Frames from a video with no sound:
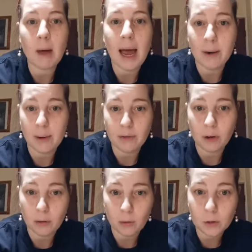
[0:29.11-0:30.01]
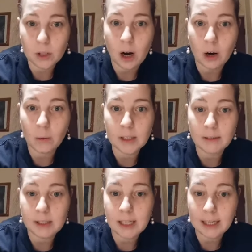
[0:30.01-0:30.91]
However, I thought I would
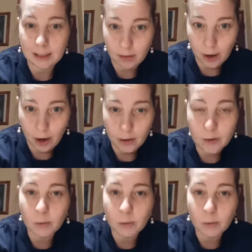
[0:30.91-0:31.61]
give it a little go.